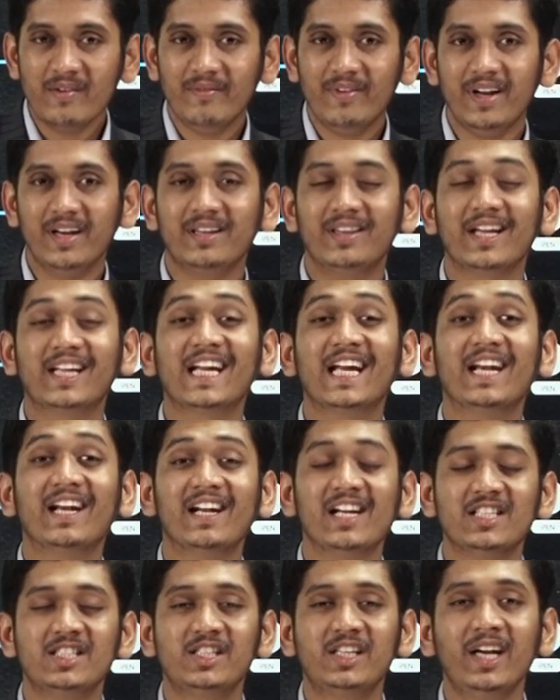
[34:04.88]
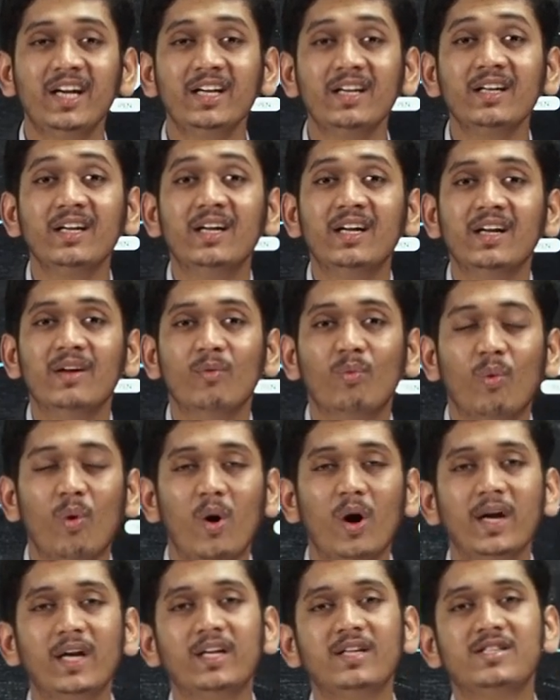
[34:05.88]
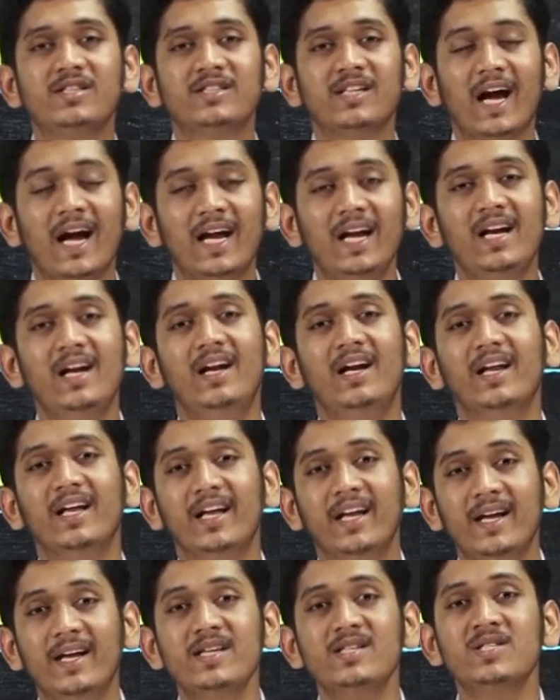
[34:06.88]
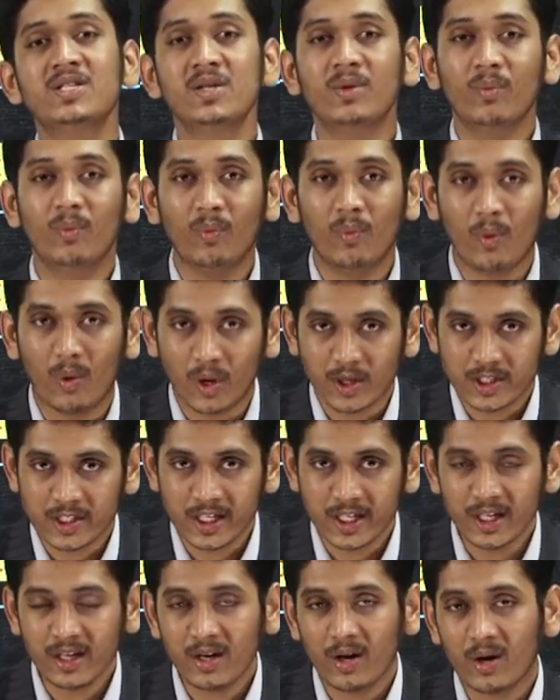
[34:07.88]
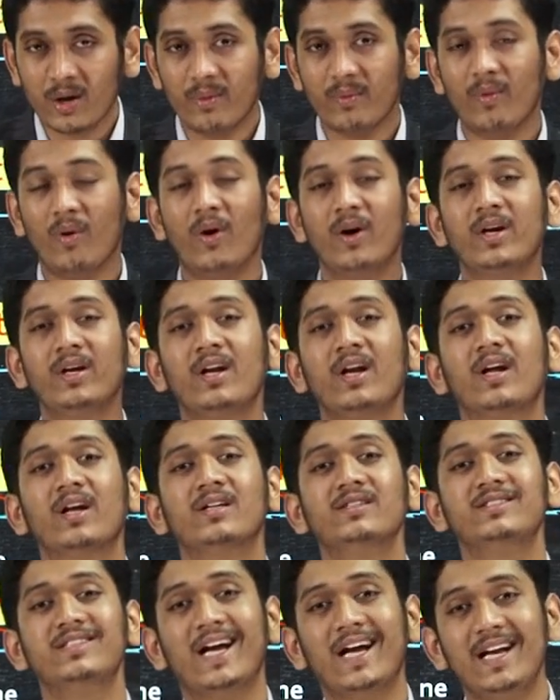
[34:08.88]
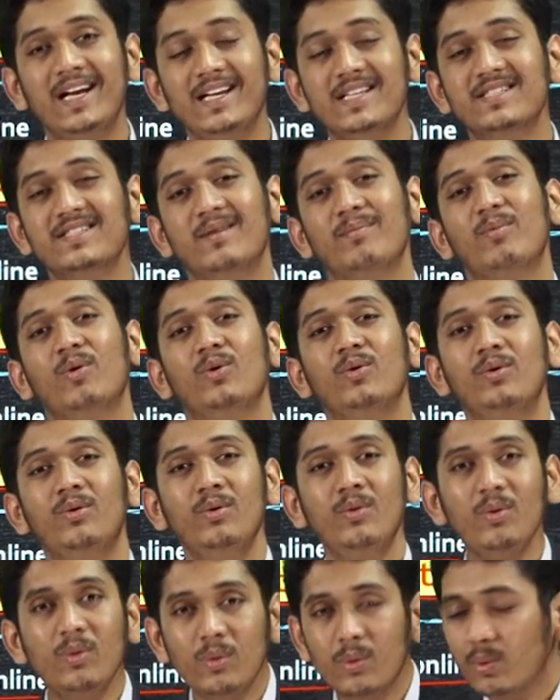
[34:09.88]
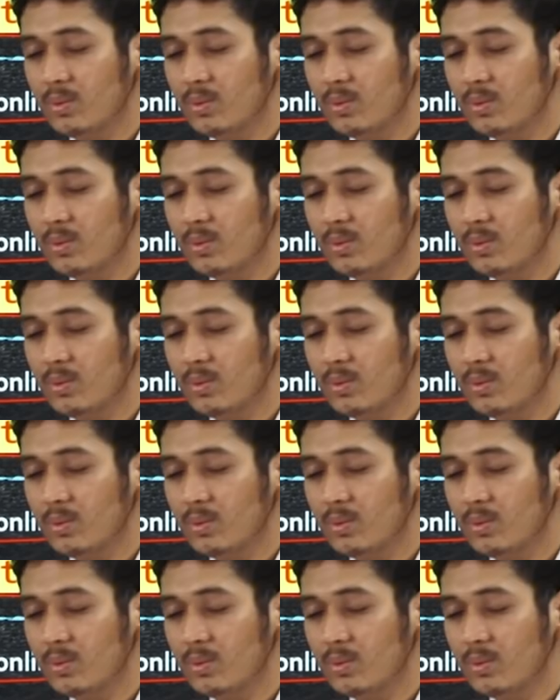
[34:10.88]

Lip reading: where they can restrict what child is watching or what child is about to